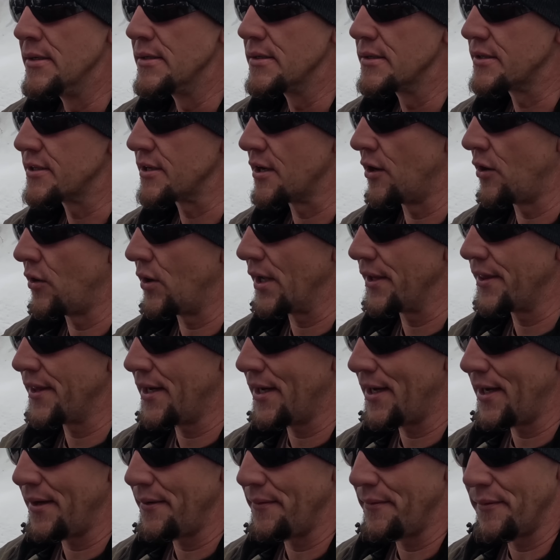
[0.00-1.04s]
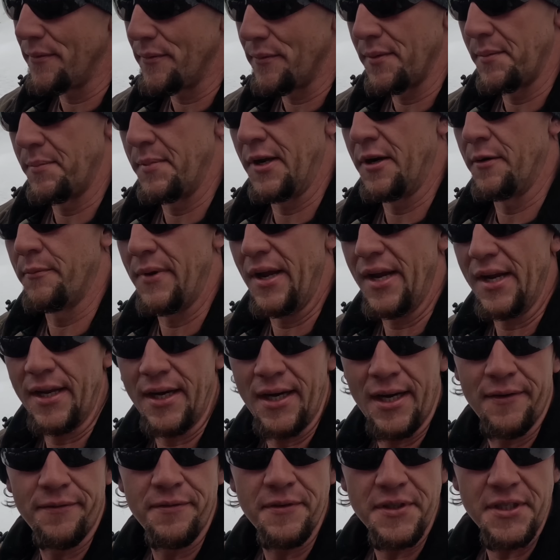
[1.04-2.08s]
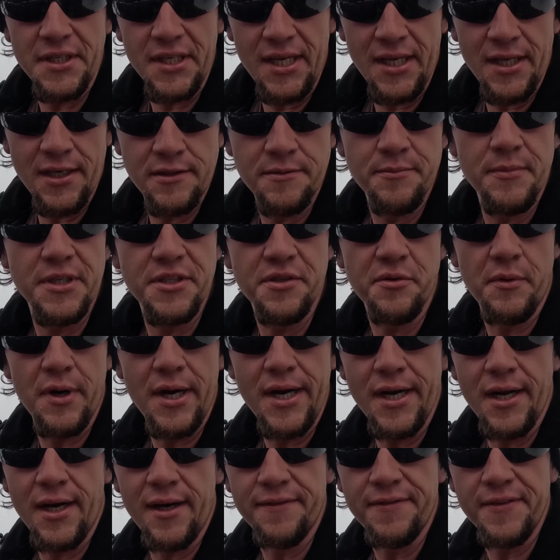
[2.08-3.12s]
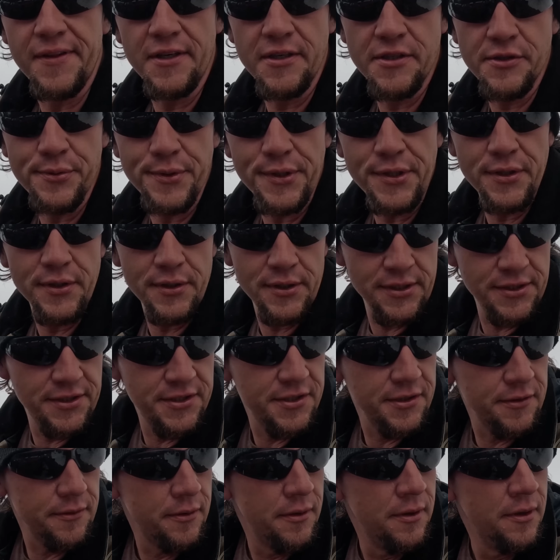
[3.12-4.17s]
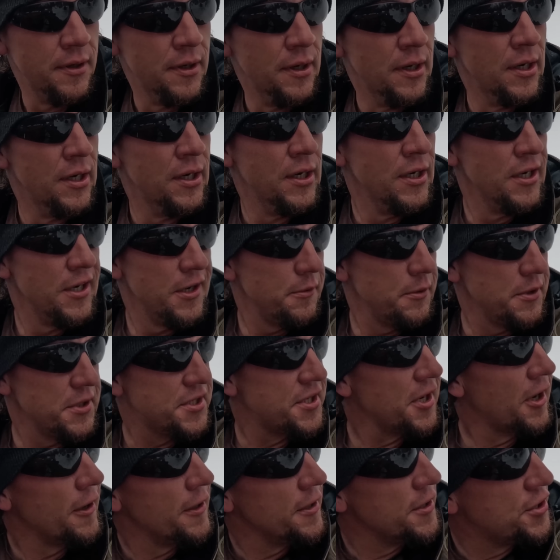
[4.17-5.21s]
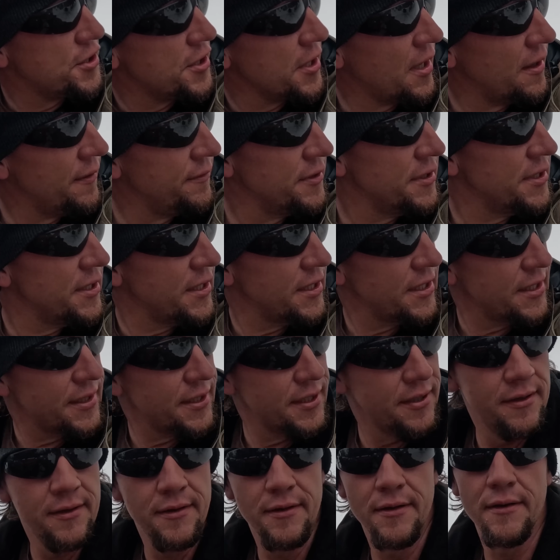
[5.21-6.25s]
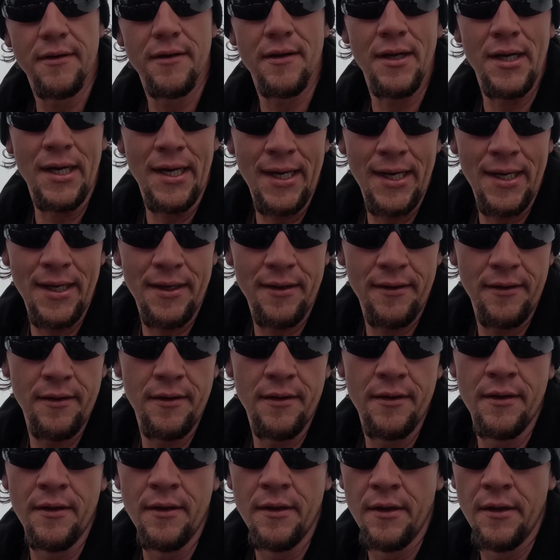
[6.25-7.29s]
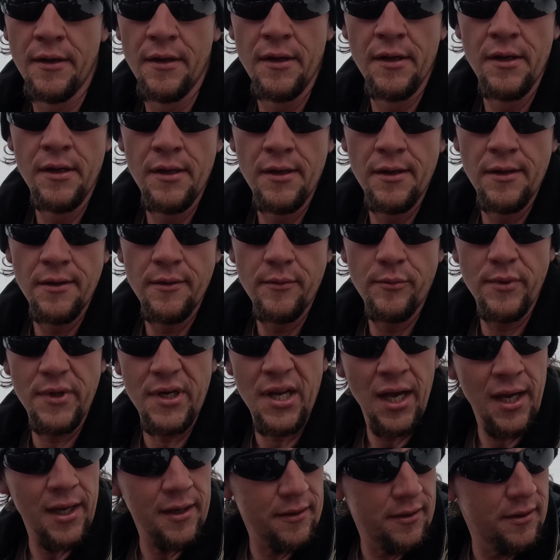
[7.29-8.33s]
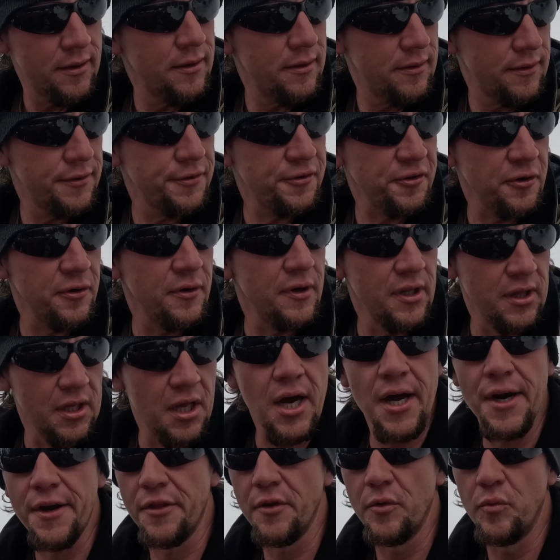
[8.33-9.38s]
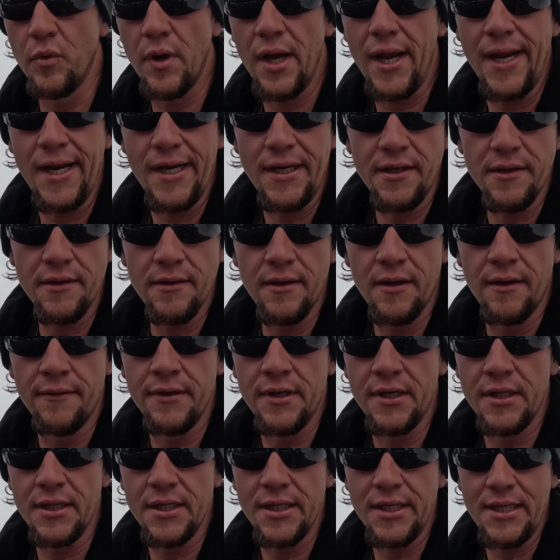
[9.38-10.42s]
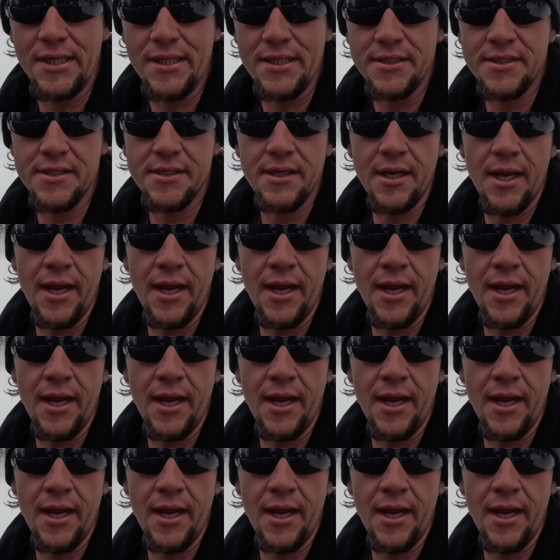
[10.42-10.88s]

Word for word: So I thought we better make an effort to get as much weight off there as we could. So we started shoveling it and we got through a lot of the weight of it at least.